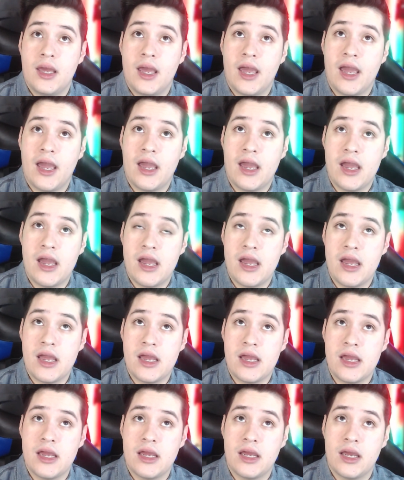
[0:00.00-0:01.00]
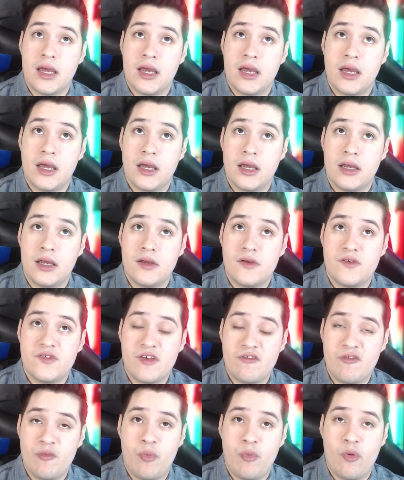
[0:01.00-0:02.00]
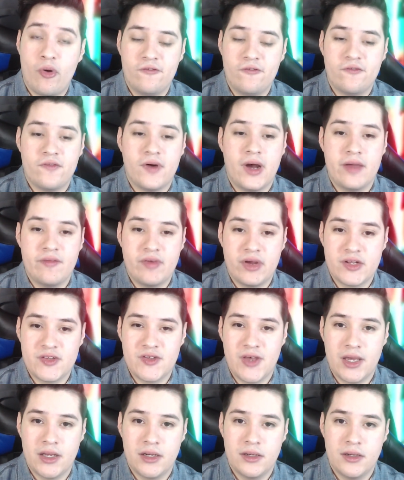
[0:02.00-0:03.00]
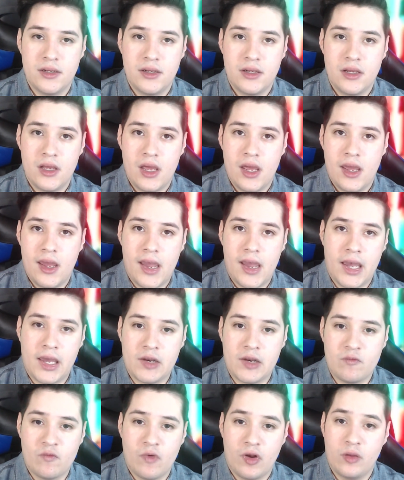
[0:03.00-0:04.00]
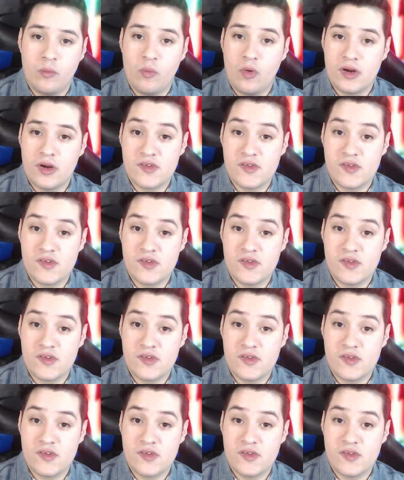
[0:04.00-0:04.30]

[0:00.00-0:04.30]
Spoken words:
a 7.5 out of 10, and Volume 1 a